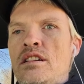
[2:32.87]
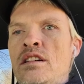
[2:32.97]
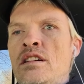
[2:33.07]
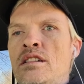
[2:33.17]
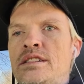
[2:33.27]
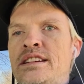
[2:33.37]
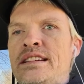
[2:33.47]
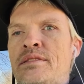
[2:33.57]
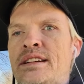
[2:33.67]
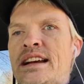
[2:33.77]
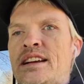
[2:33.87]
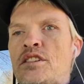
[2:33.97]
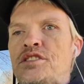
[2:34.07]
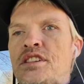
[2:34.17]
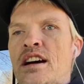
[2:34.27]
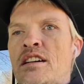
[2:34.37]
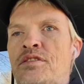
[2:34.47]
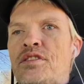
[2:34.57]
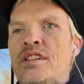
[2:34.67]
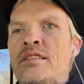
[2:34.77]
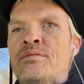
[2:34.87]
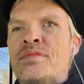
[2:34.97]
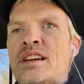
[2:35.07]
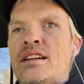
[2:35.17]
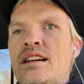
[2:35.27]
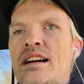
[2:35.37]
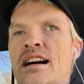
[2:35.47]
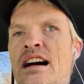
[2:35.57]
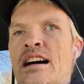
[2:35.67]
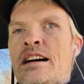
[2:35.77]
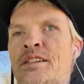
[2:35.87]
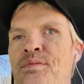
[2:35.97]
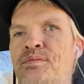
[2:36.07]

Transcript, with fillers: you can even get yourself, uh,